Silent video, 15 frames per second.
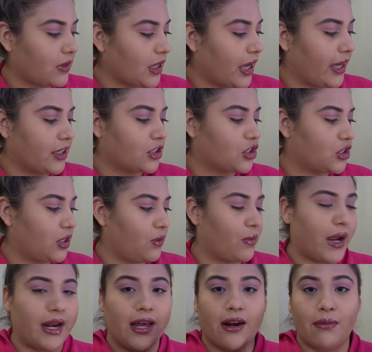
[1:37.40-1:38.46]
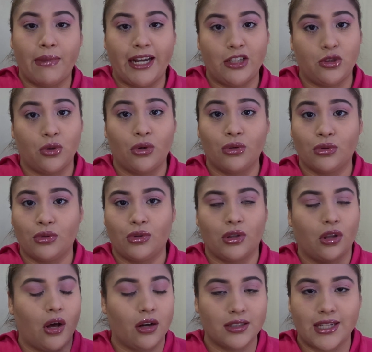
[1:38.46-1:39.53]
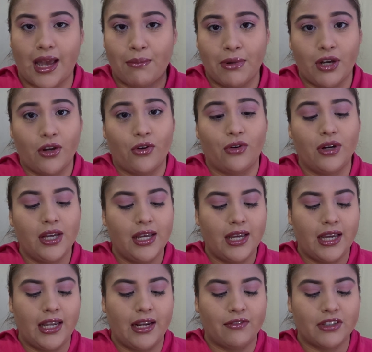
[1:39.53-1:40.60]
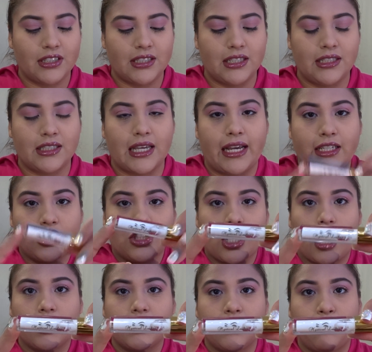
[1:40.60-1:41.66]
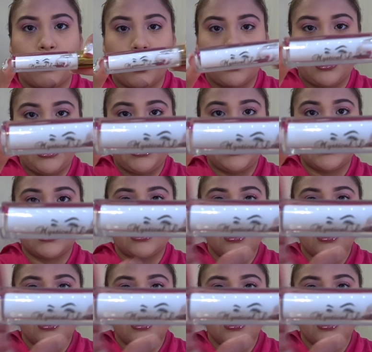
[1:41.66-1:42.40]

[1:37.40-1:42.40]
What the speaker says: actually ran out of my Duo glue a long time ago, and ever since I stocked up on these